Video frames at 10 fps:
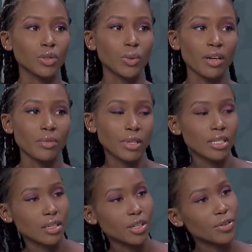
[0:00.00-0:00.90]

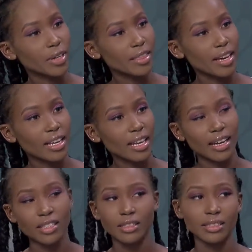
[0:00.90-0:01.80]
100% agree that,
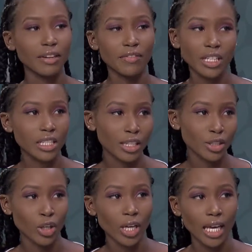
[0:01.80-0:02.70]
yeah, definitely
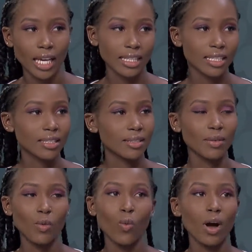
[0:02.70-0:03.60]
TikTok is
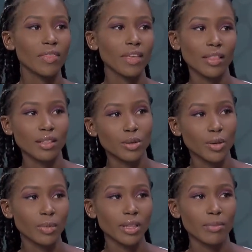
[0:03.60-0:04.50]
one thing that's going
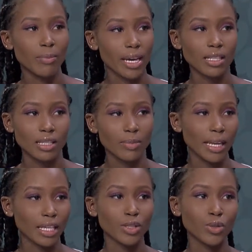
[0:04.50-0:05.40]
to be the best
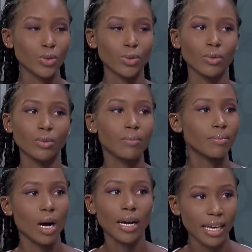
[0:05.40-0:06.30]
place to, you know,
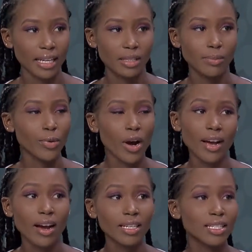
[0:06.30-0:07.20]
market
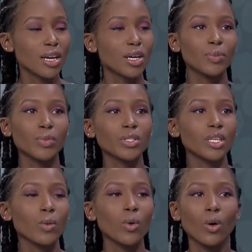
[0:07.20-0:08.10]
products,
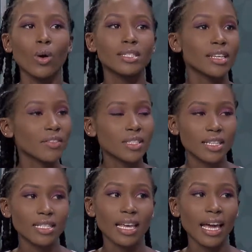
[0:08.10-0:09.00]
music,
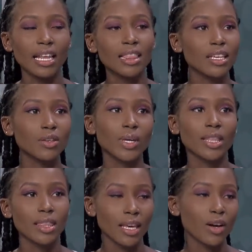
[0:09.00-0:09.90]
services, anything you
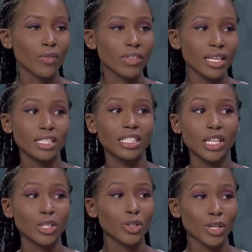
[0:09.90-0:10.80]
can think of. I think
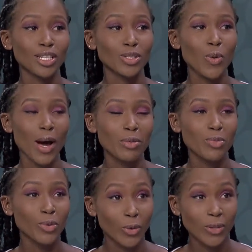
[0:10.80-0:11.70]
TikTok is
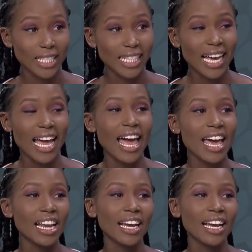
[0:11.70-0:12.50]
quite broad, and I